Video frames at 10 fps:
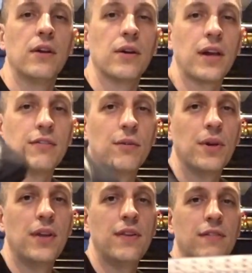Okay, so
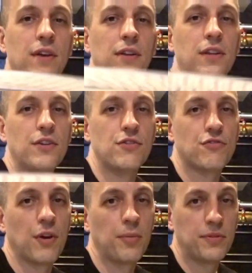in these LED
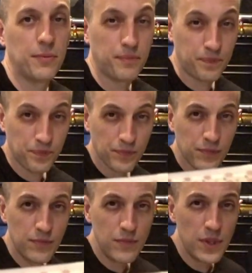strips,
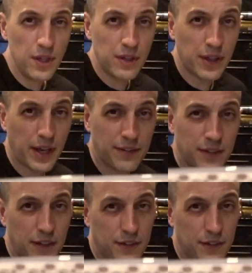like I said,